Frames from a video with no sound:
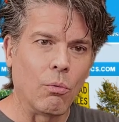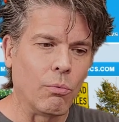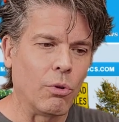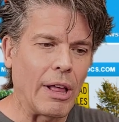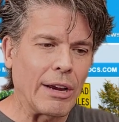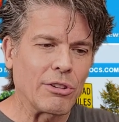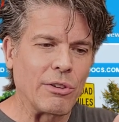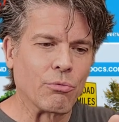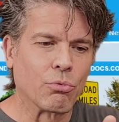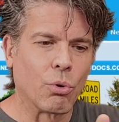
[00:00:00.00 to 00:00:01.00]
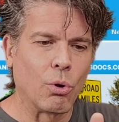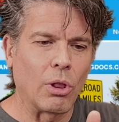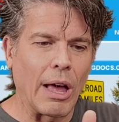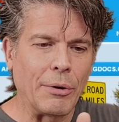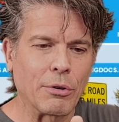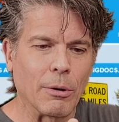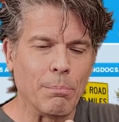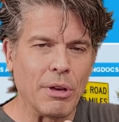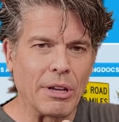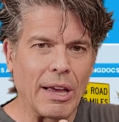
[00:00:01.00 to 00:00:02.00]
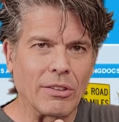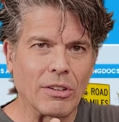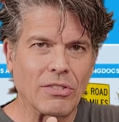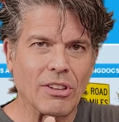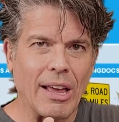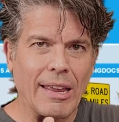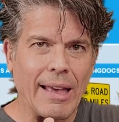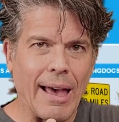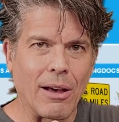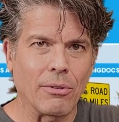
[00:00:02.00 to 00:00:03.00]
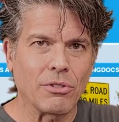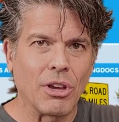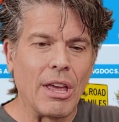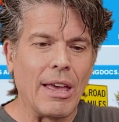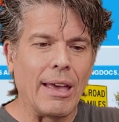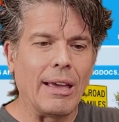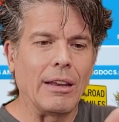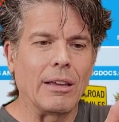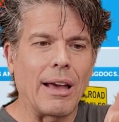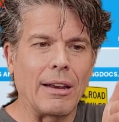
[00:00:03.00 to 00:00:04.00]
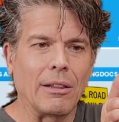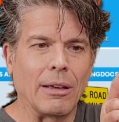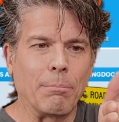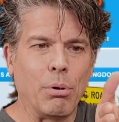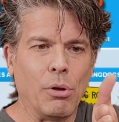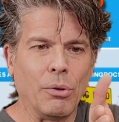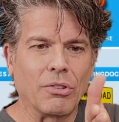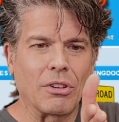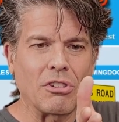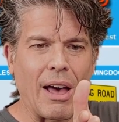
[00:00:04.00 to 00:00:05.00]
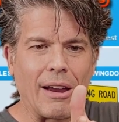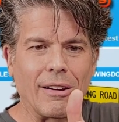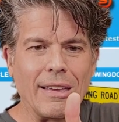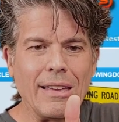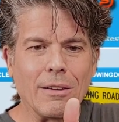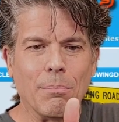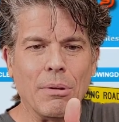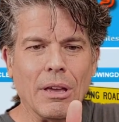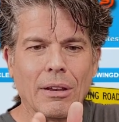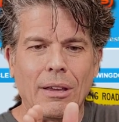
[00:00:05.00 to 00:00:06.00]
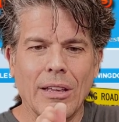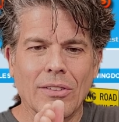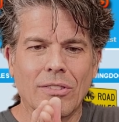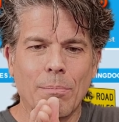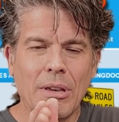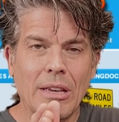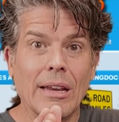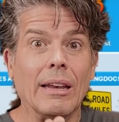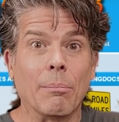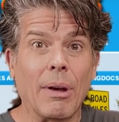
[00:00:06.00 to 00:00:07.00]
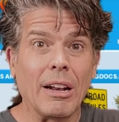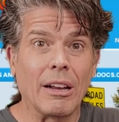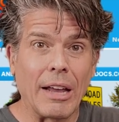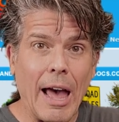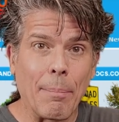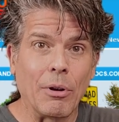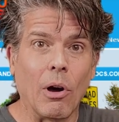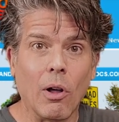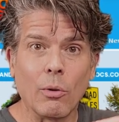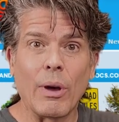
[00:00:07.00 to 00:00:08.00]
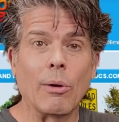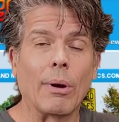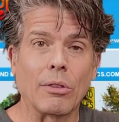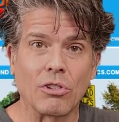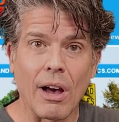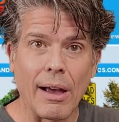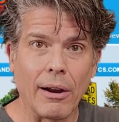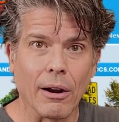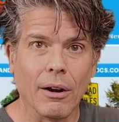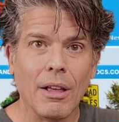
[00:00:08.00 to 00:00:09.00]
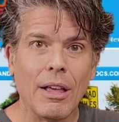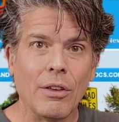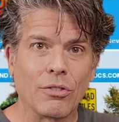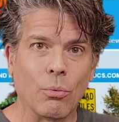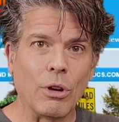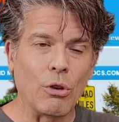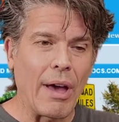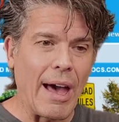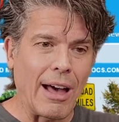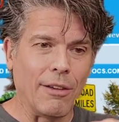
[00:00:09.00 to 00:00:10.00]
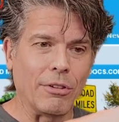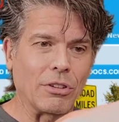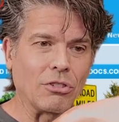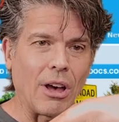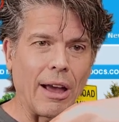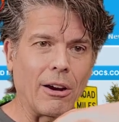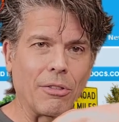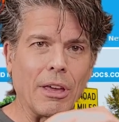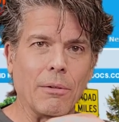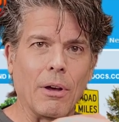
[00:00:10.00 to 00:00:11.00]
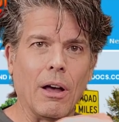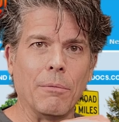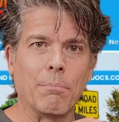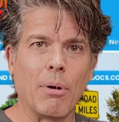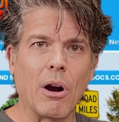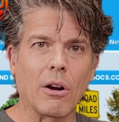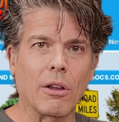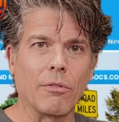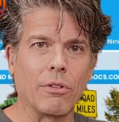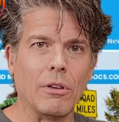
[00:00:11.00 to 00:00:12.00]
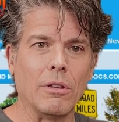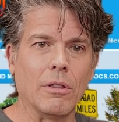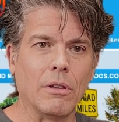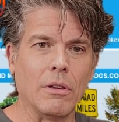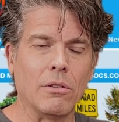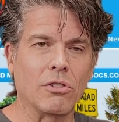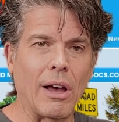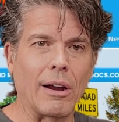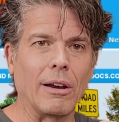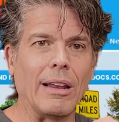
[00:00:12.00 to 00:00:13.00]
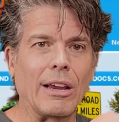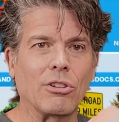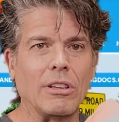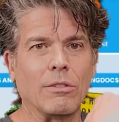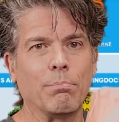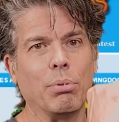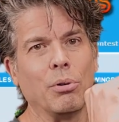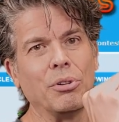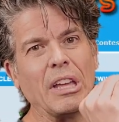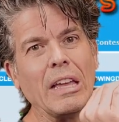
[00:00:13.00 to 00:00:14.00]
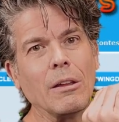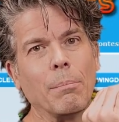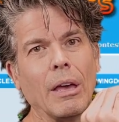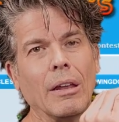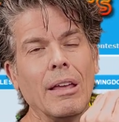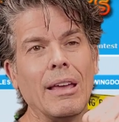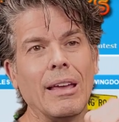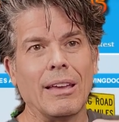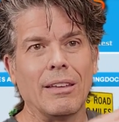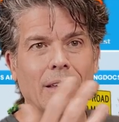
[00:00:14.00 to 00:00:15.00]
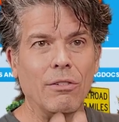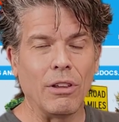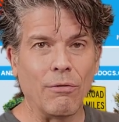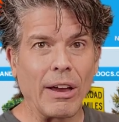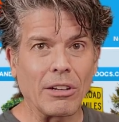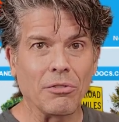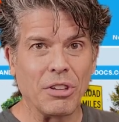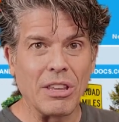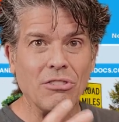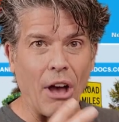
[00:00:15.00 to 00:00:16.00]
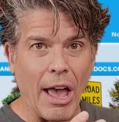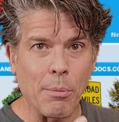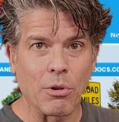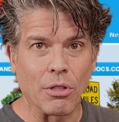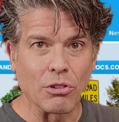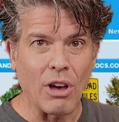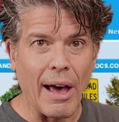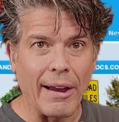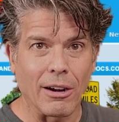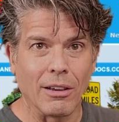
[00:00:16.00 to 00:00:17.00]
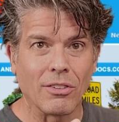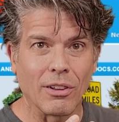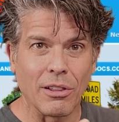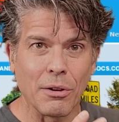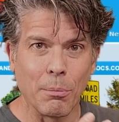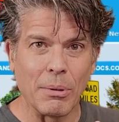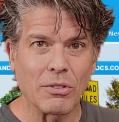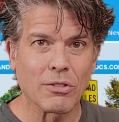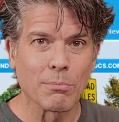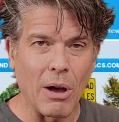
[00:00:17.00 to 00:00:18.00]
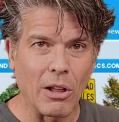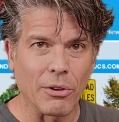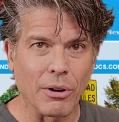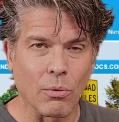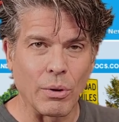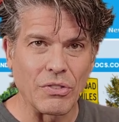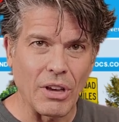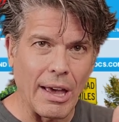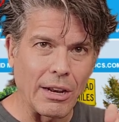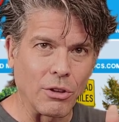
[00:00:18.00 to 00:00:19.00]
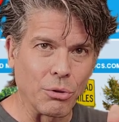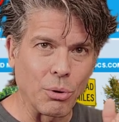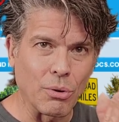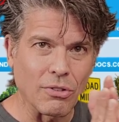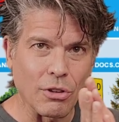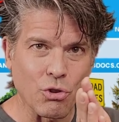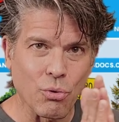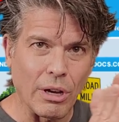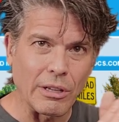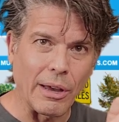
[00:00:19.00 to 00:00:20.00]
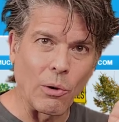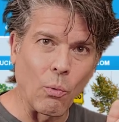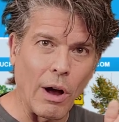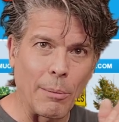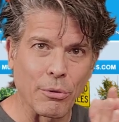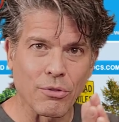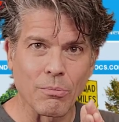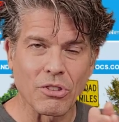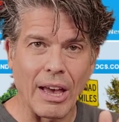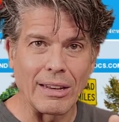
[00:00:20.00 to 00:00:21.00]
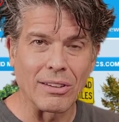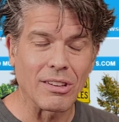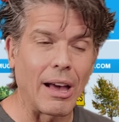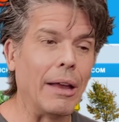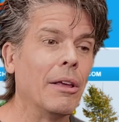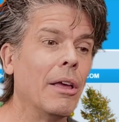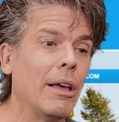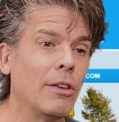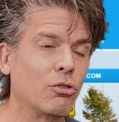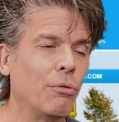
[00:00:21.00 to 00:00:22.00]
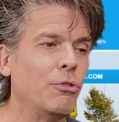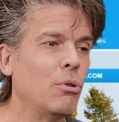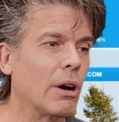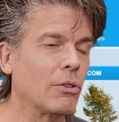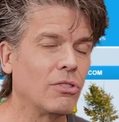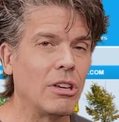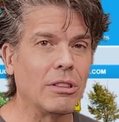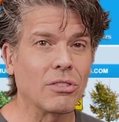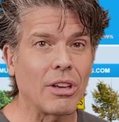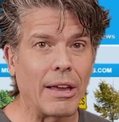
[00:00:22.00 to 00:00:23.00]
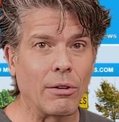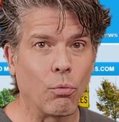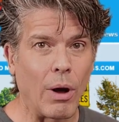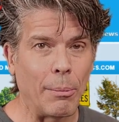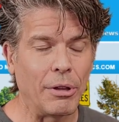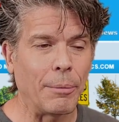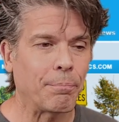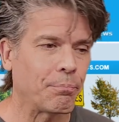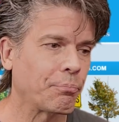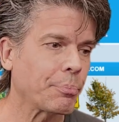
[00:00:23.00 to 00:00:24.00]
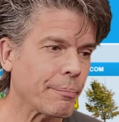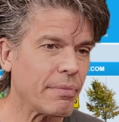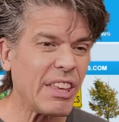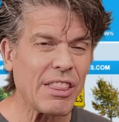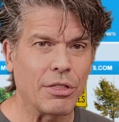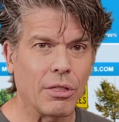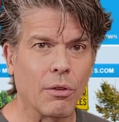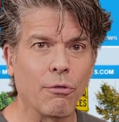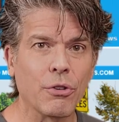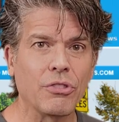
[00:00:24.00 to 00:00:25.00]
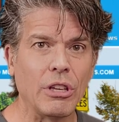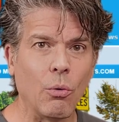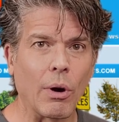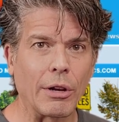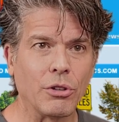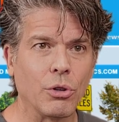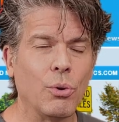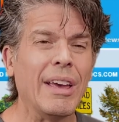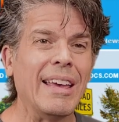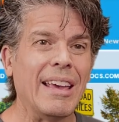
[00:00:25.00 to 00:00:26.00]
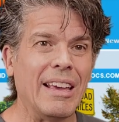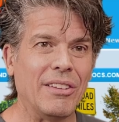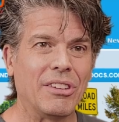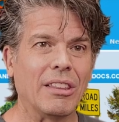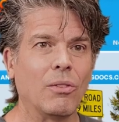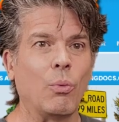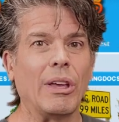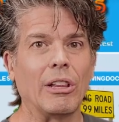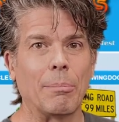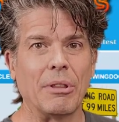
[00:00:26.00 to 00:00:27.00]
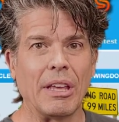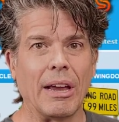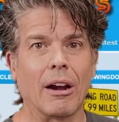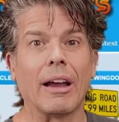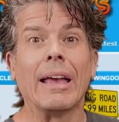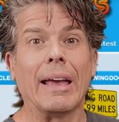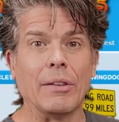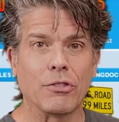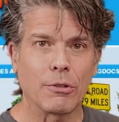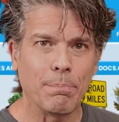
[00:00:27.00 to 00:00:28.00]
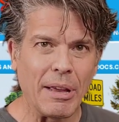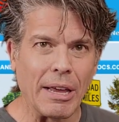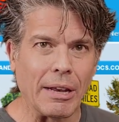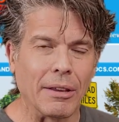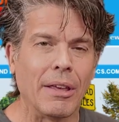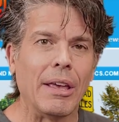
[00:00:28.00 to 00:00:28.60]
will actually roll under a bit as it's sliding out, and it kind of like pulls the tire in a bit against the bead, and it might not happen all the way around the tire. So what you have is a tire that on part of the tire, it actually is pulled in a bit. Effectively, the diameter of the tire is a little bit smaller on one side, and you'll notice the tread kind of wobbles from side to side. So if you are seeing this kind of wobbling, the first thing you want to do is get the wheel up in the air and spin it.